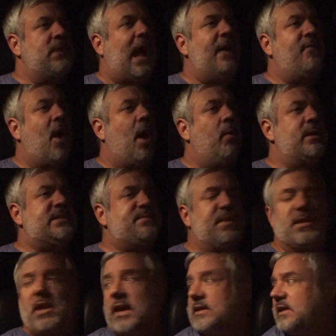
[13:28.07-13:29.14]
I've always
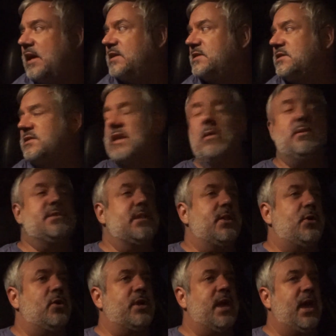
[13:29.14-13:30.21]
been like that since I was a
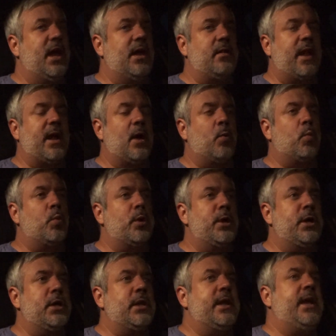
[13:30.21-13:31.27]
little kid, like a
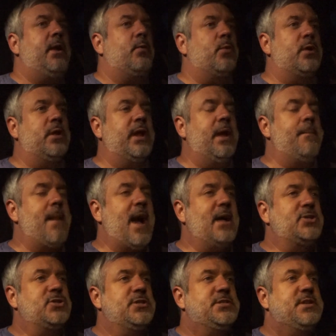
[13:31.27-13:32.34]
really, really
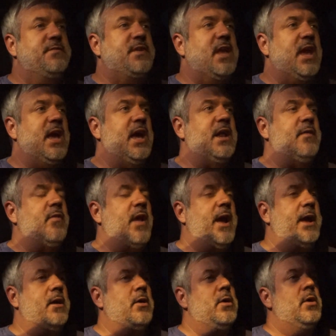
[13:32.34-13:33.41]
imaginative kid, and
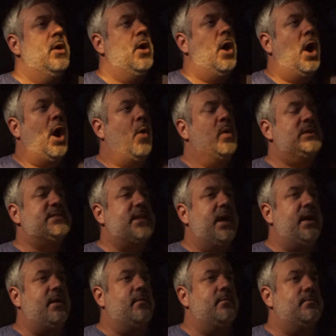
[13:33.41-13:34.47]
like always
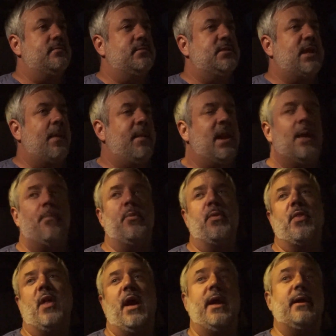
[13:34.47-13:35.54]
like coming up
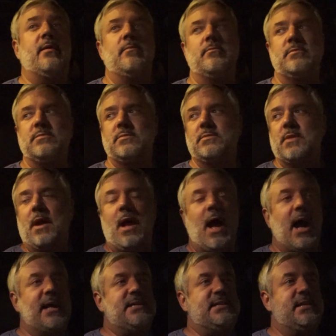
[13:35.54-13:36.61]
with like
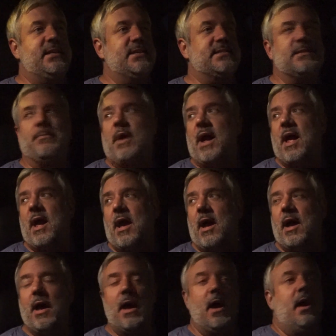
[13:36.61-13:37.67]
ideas in my
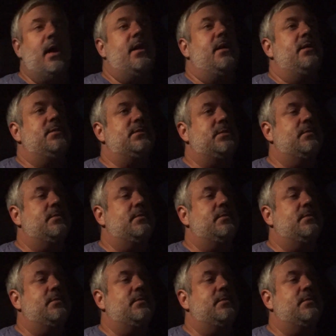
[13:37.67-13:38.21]
head. And